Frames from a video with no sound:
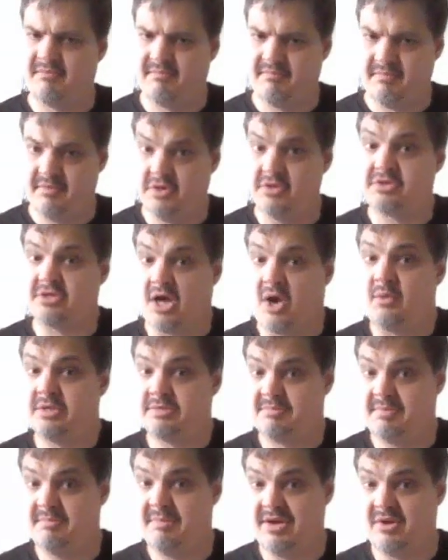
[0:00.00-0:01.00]
used to always
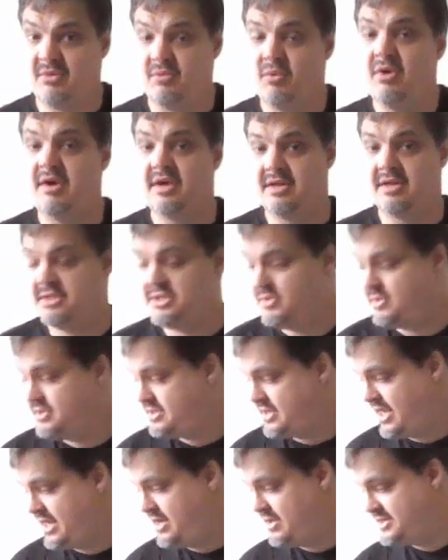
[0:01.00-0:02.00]
be made of wood. So it's
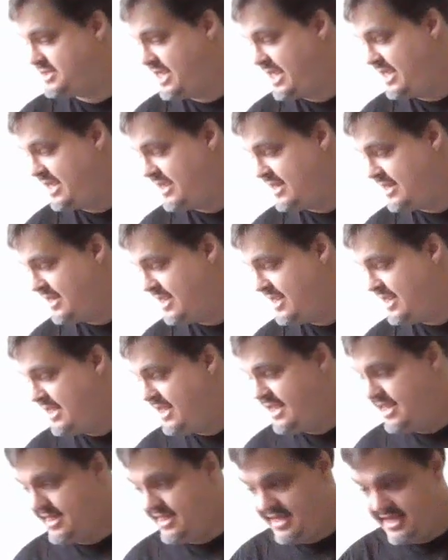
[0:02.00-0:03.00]
like you're taking
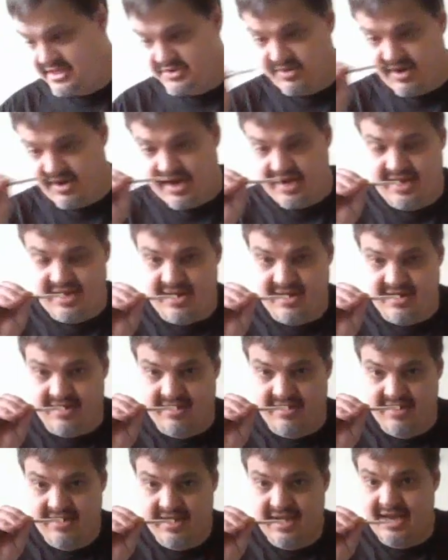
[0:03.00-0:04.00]
this right
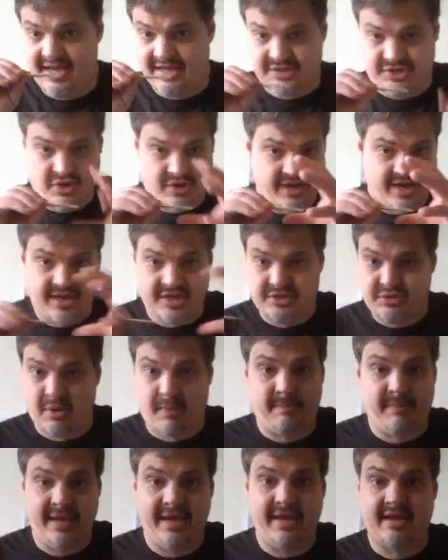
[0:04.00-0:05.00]
here and turning it into
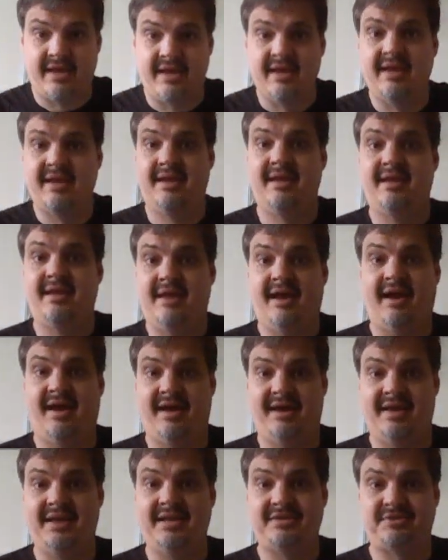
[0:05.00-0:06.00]
a big
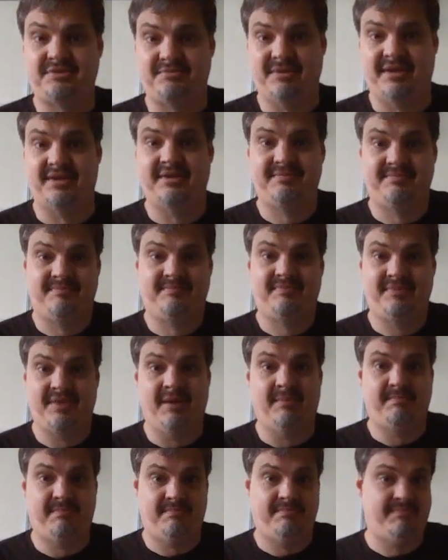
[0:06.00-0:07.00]
instrument.
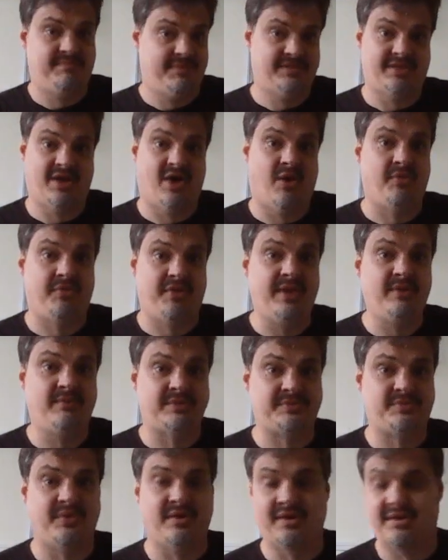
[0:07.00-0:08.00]
The whole thing
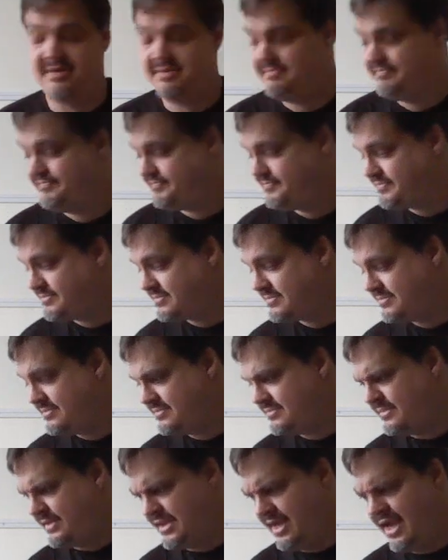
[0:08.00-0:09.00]
was wood.
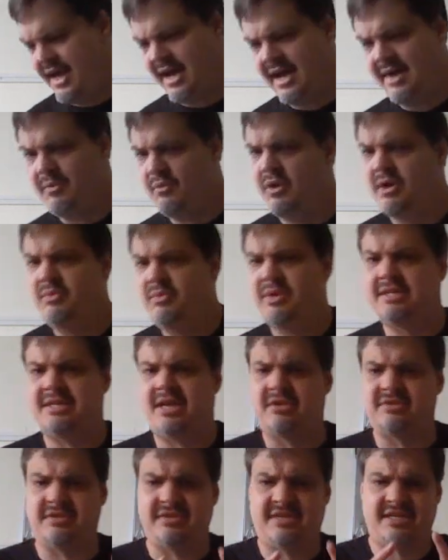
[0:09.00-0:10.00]
Woodwinds
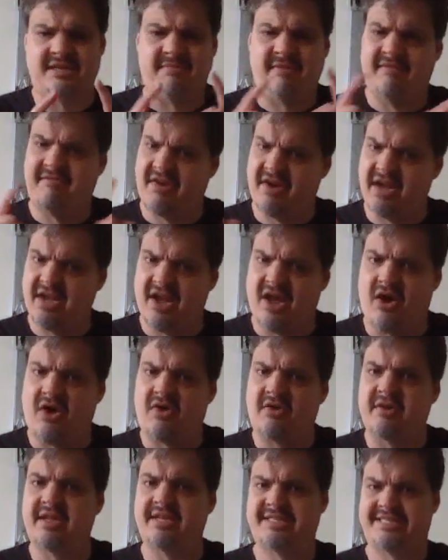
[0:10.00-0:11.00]
also tend to be very
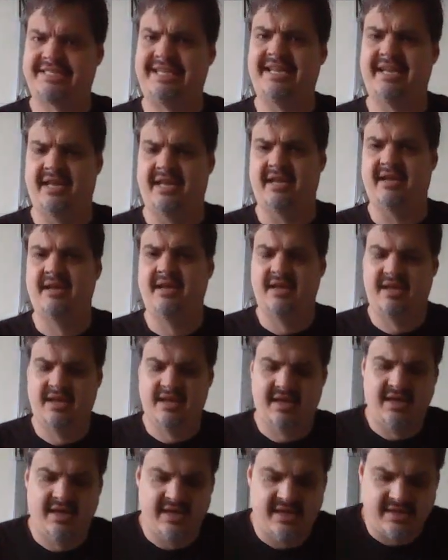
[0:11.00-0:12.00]
long and skinny.
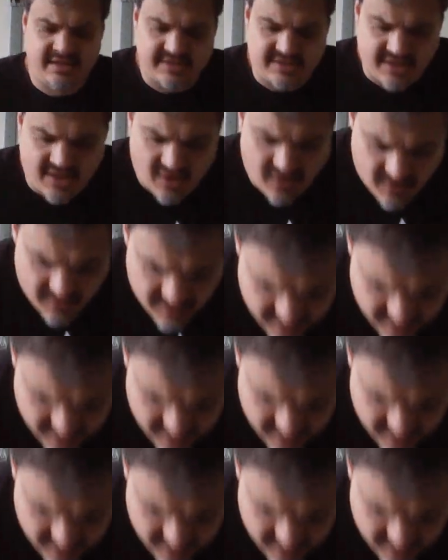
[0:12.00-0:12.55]
So